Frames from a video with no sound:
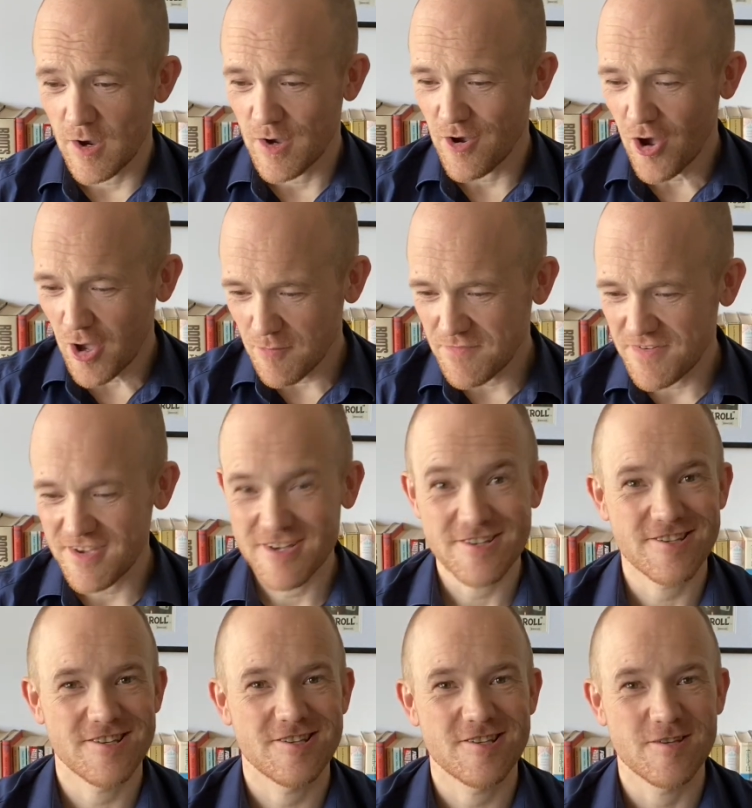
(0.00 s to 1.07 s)

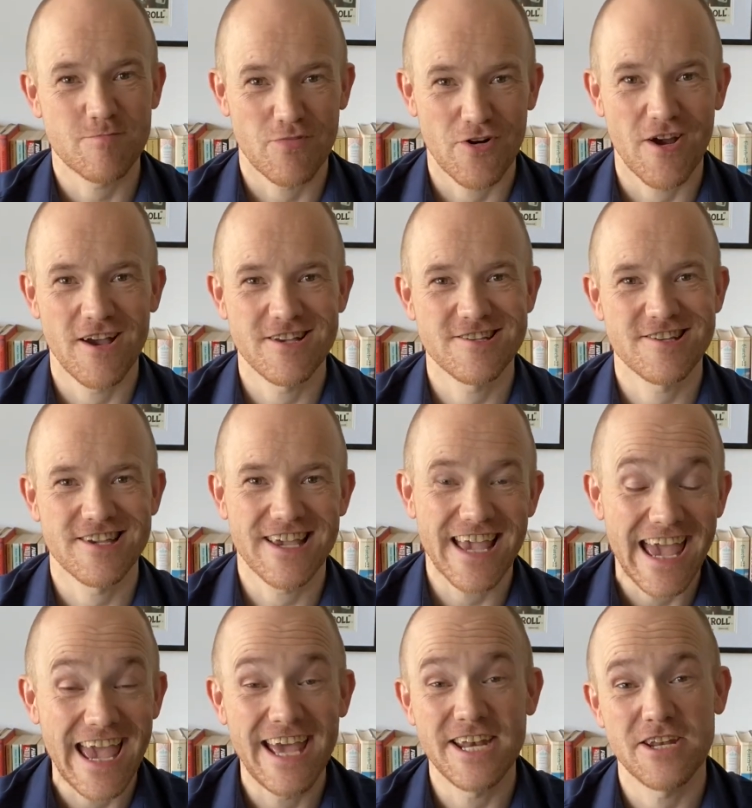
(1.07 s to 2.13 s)
Obvious, surprising,
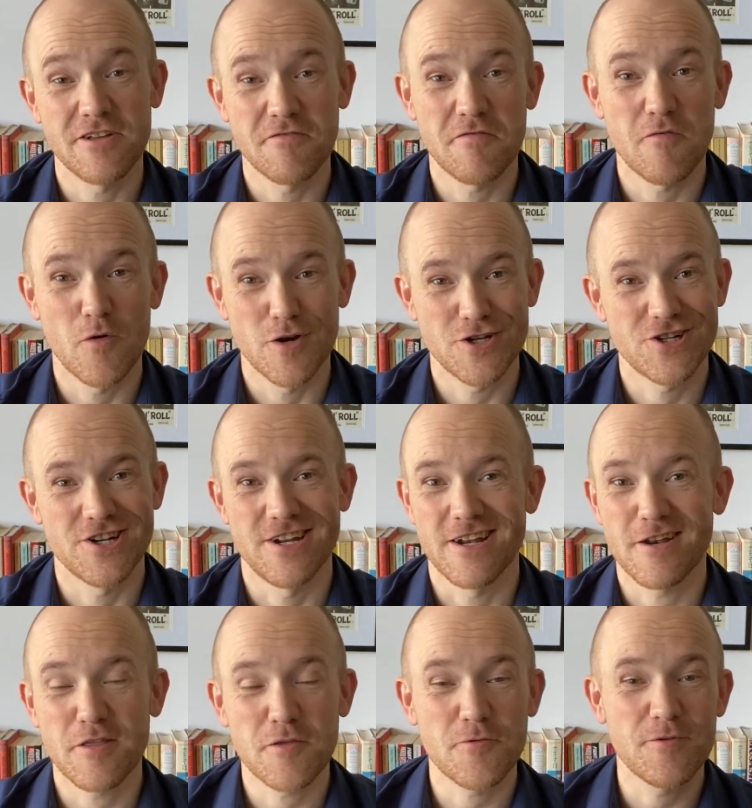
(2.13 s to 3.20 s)
and unfortunate.
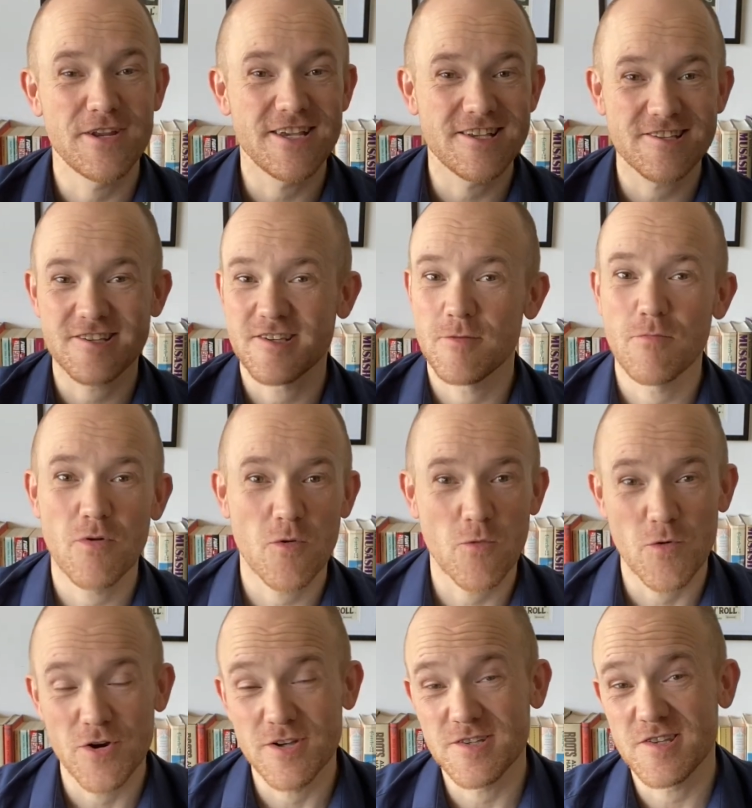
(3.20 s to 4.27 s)
3 simple
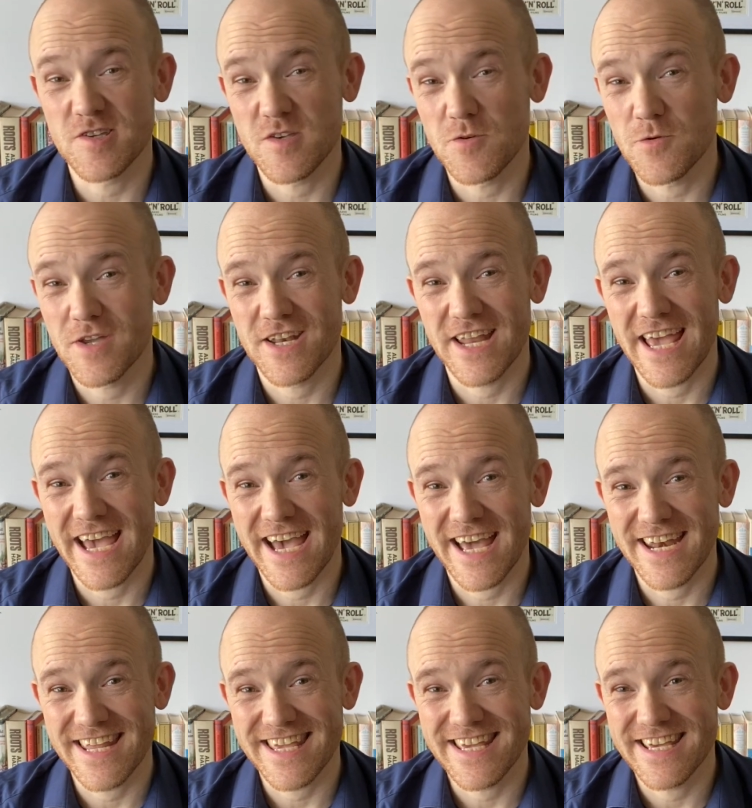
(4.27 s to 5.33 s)
words you can
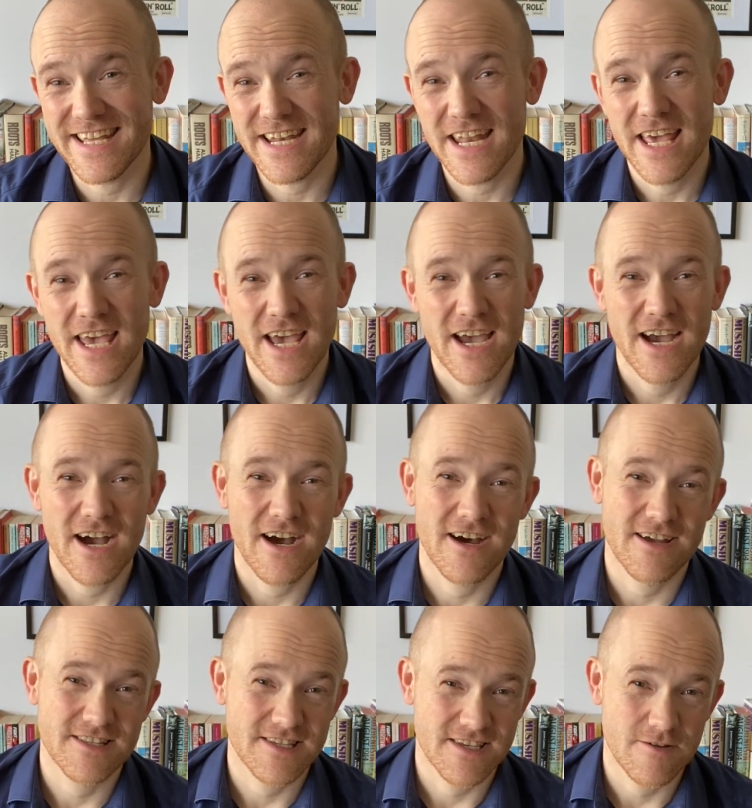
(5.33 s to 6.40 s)
add in
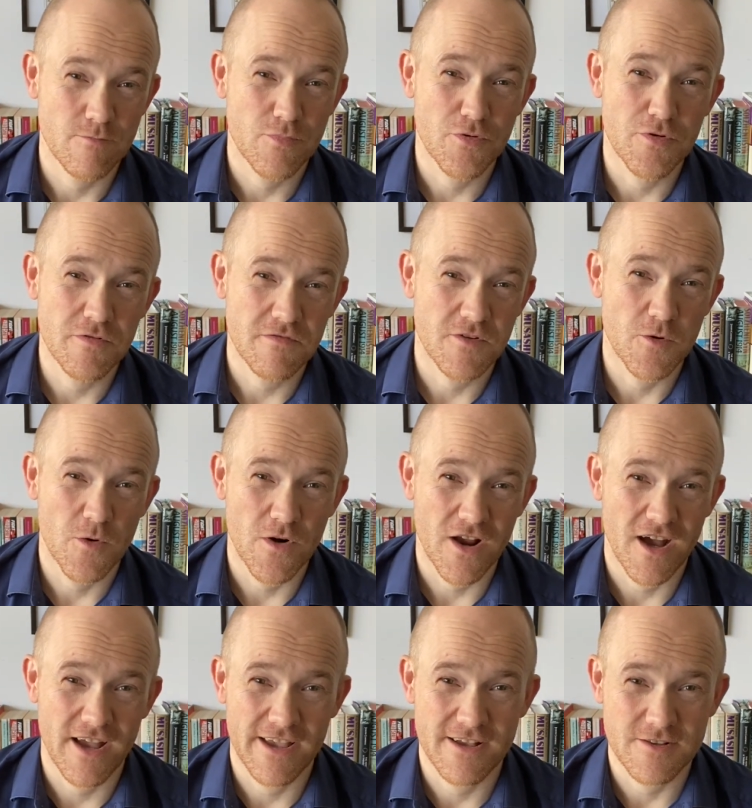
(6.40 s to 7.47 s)
to improve your
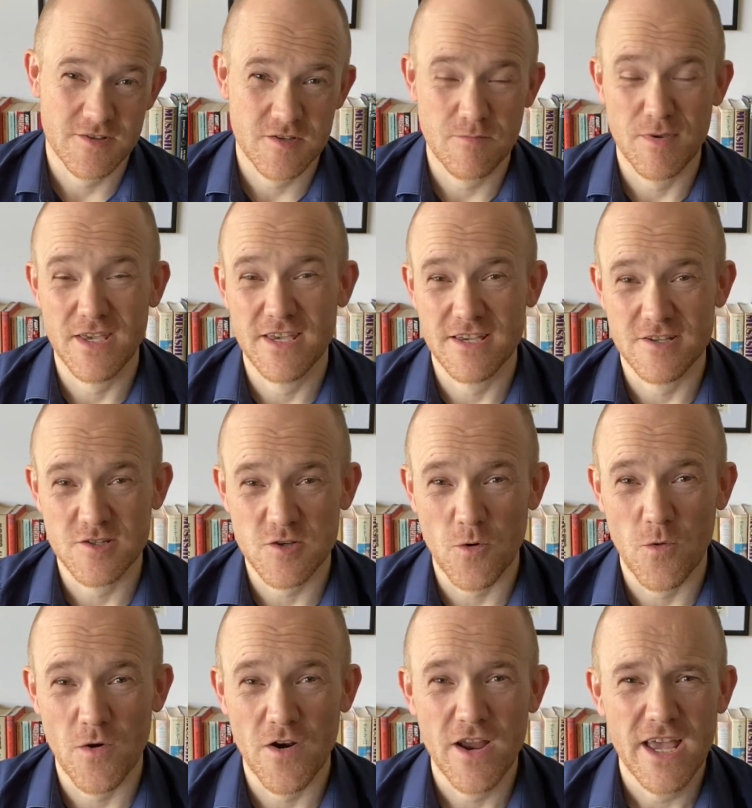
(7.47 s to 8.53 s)
IELTS speaking
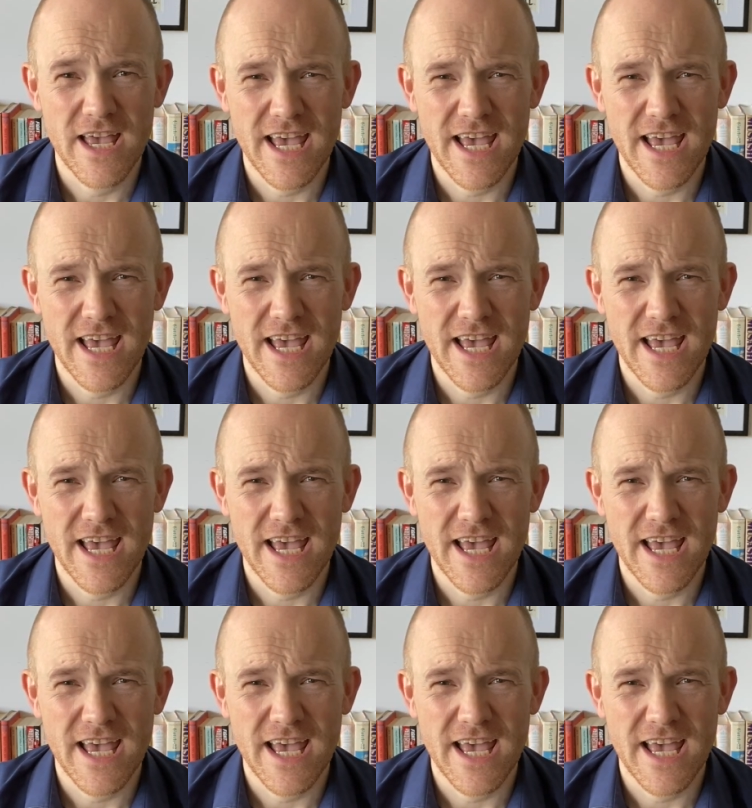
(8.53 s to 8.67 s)
score.